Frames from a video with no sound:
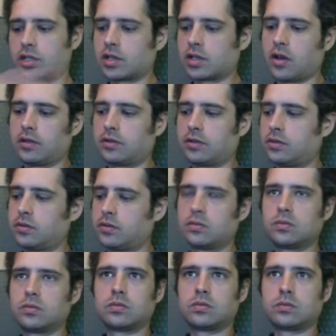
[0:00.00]
called
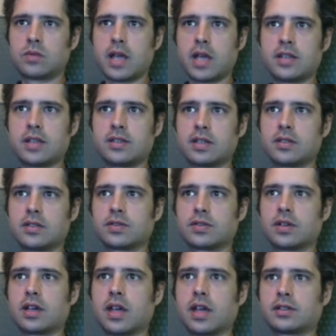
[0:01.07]
hand signals or
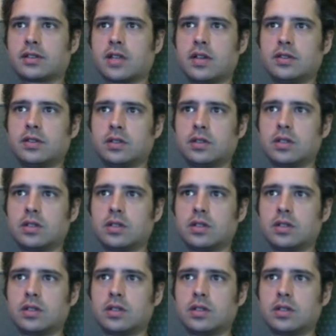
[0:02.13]
gang signs.